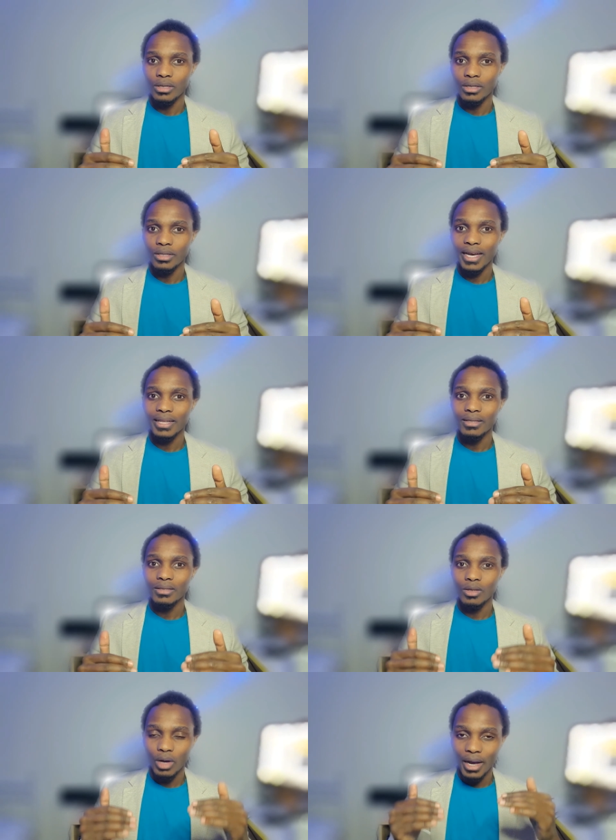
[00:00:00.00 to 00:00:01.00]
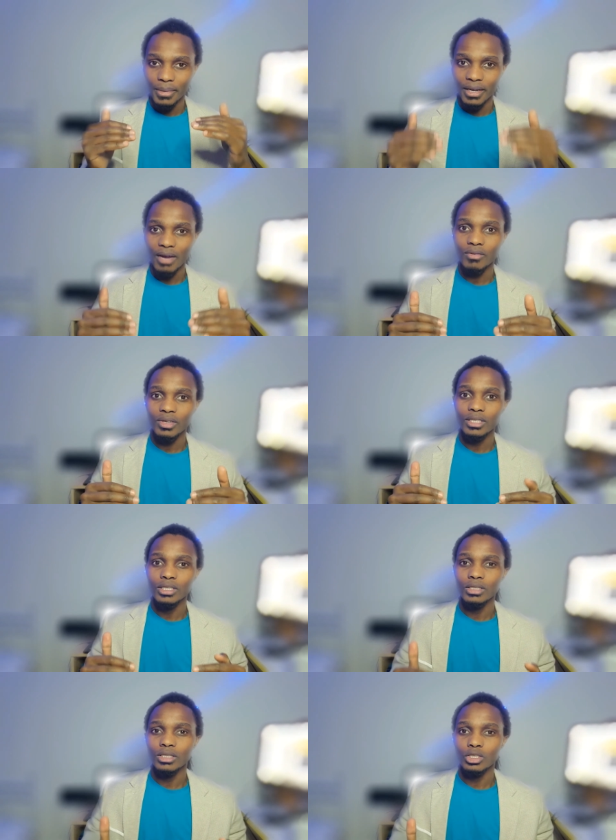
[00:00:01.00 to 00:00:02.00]
that I'm covering
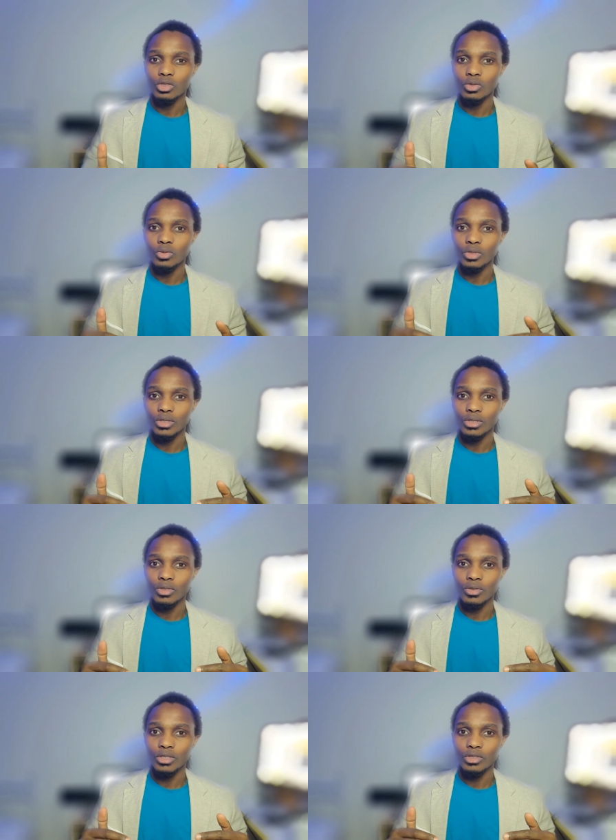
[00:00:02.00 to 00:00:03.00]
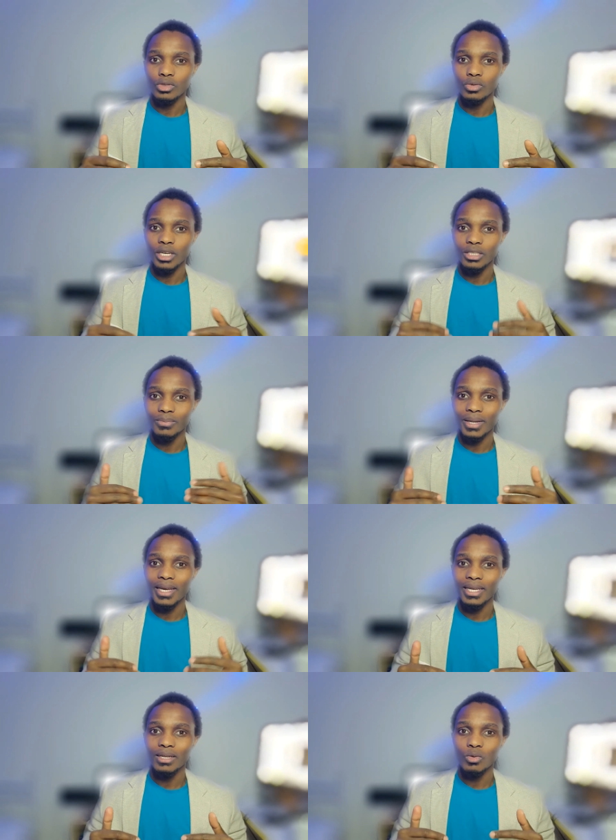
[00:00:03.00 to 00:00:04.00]
is to
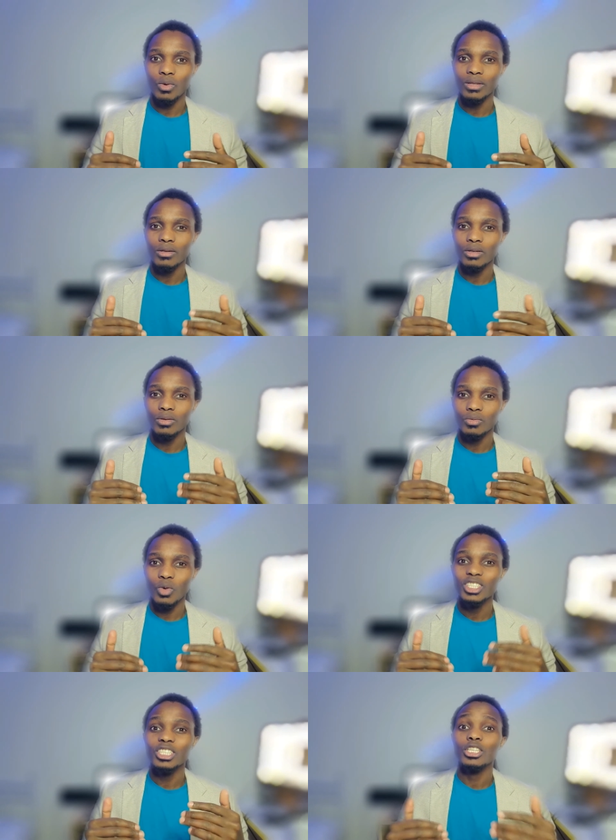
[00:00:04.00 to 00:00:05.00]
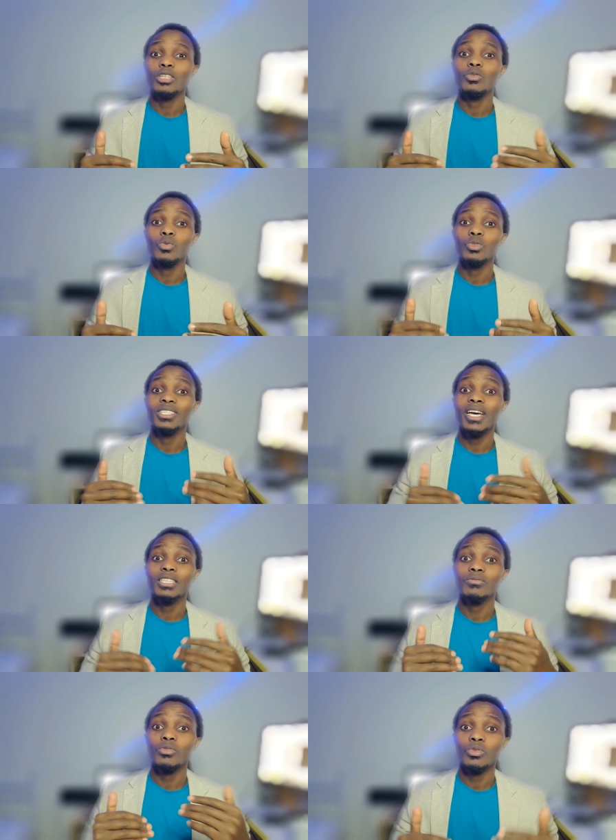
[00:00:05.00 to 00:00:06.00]
explain what watching the news does
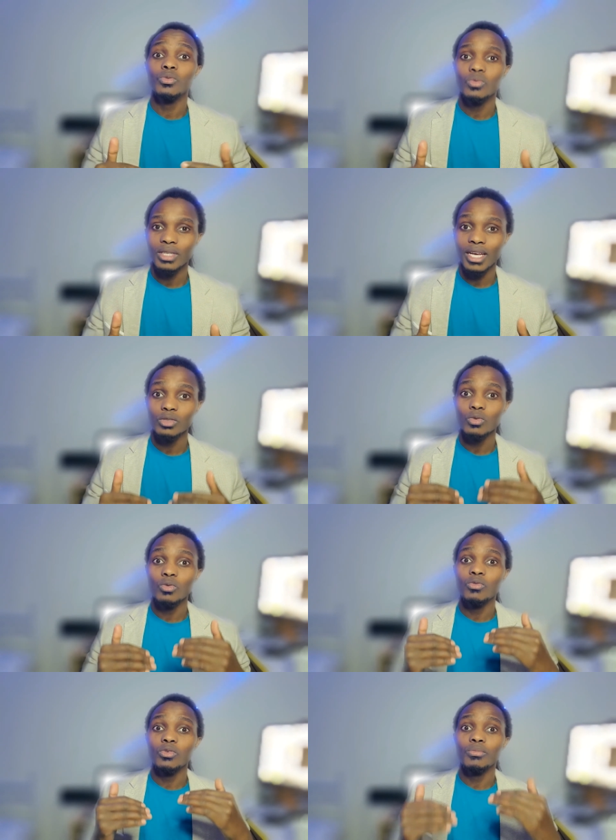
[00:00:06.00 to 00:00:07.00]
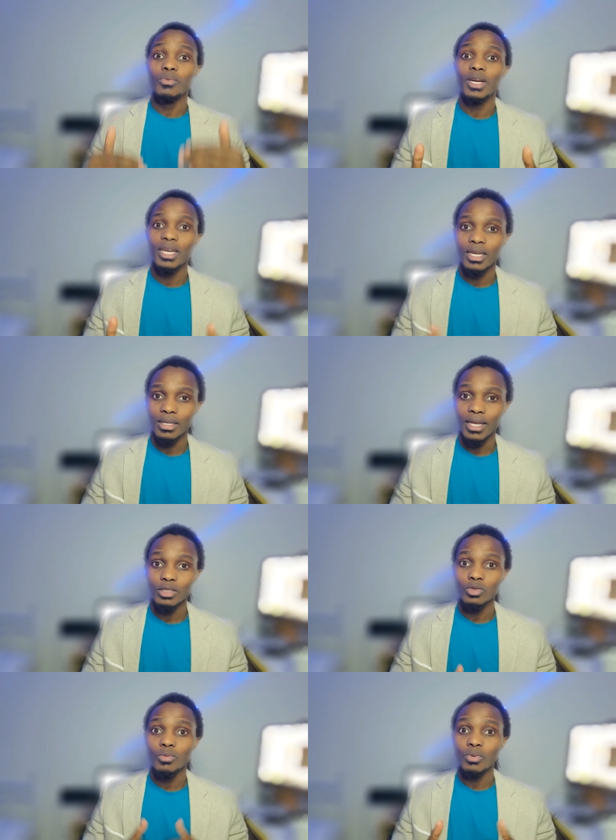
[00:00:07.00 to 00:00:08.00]
for you. That's for your brain.
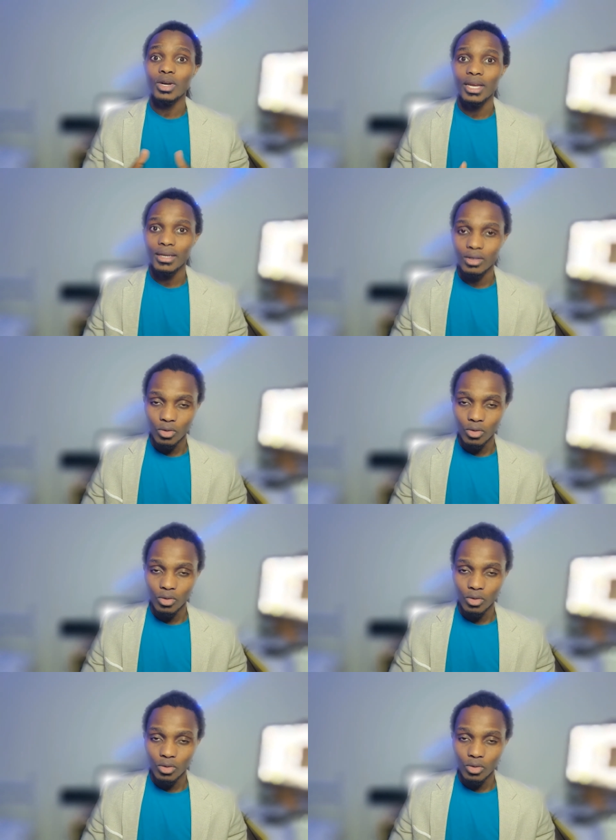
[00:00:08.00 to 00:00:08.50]
That's your brain.